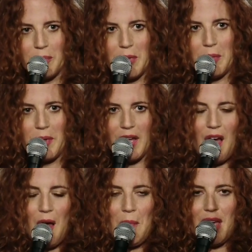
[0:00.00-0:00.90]
And people would be like,
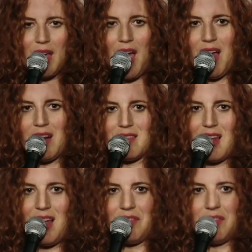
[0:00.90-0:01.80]
oh, my God, it's
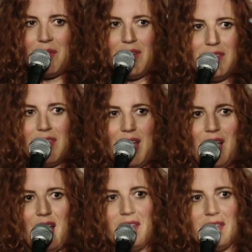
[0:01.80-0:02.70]
not how she really
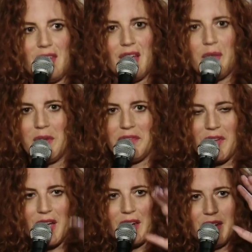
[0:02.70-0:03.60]
sounds. Like, it would be
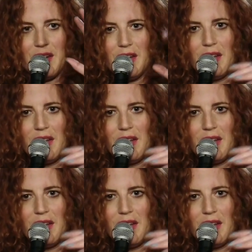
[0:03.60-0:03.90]
fucking...